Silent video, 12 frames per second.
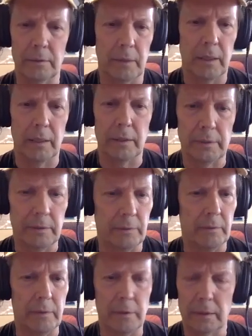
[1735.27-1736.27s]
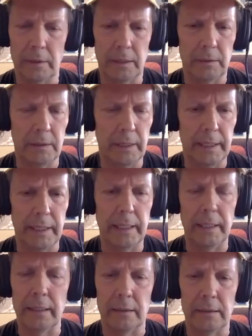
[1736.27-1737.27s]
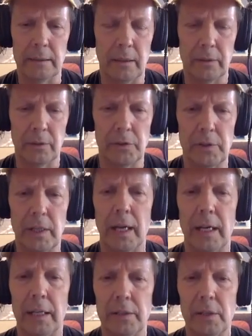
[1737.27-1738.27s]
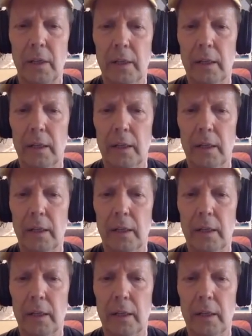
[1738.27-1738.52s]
Art and Lenny, all those guys